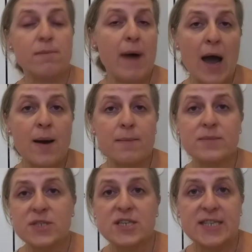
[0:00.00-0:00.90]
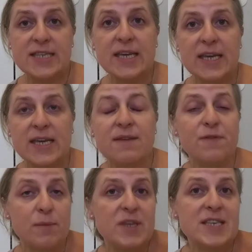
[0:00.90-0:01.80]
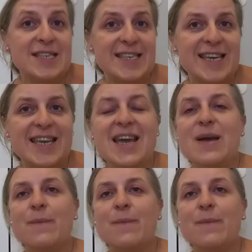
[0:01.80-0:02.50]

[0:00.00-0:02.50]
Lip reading: mom to see, for me to see,